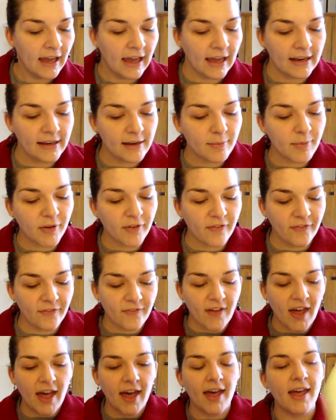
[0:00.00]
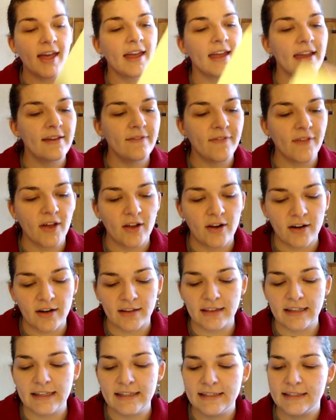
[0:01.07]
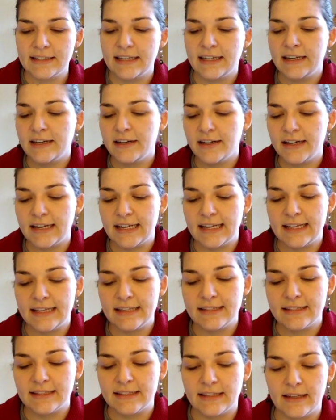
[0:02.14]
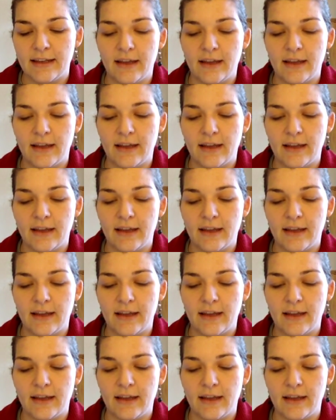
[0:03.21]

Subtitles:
And number 5 on our list here is